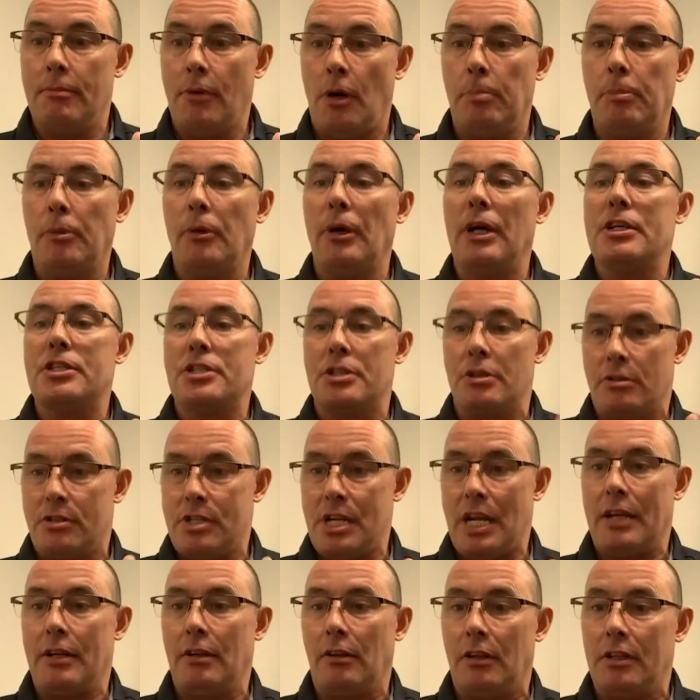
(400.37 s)
operational
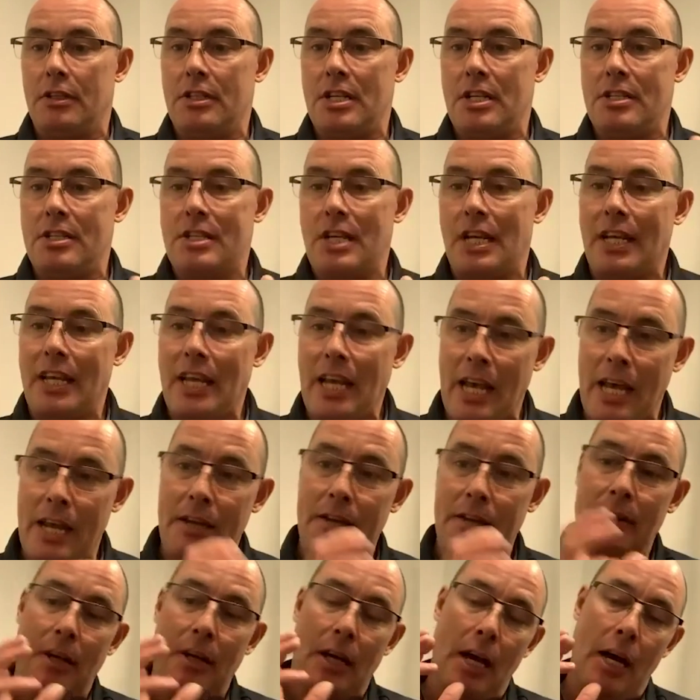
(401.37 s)
technologies.
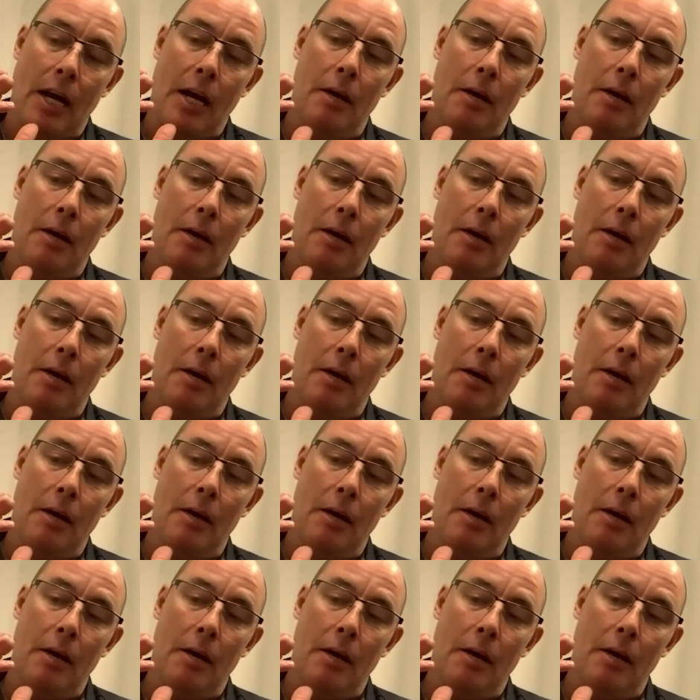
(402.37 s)
Again,